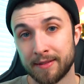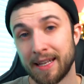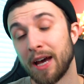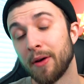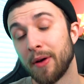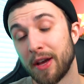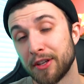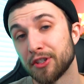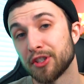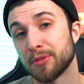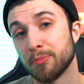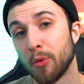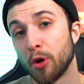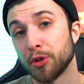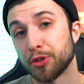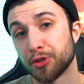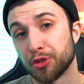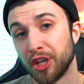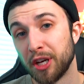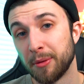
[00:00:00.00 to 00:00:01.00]
Now, as a
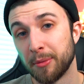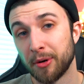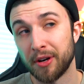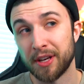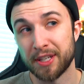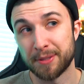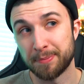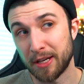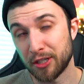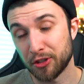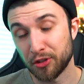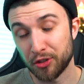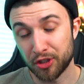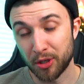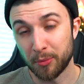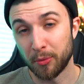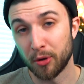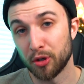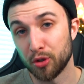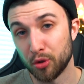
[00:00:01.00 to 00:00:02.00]
small streamer, and especially
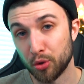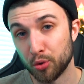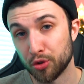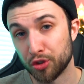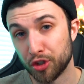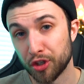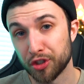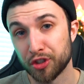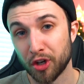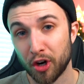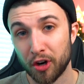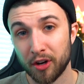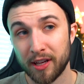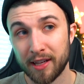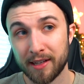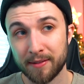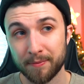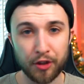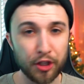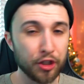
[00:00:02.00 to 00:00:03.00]
someone who's just
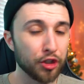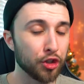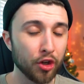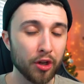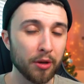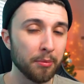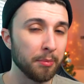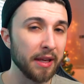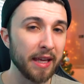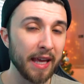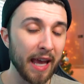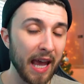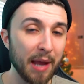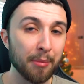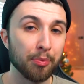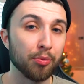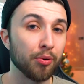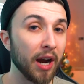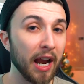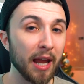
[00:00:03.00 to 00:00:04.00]
starting, this shouldn't be
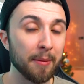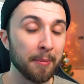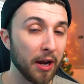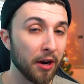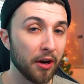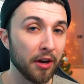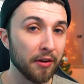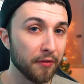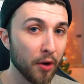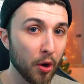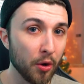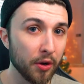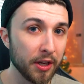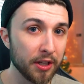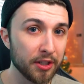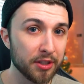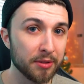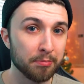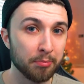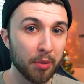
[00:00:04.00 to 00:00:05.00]
a primary
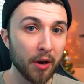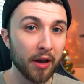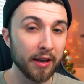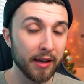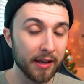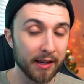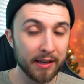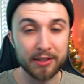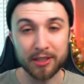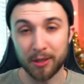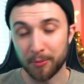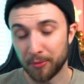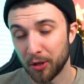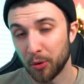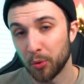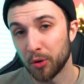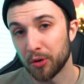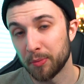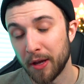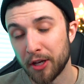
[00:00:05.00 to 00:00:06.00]
focus, but it is
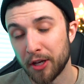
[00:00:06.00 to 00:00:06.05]
something worth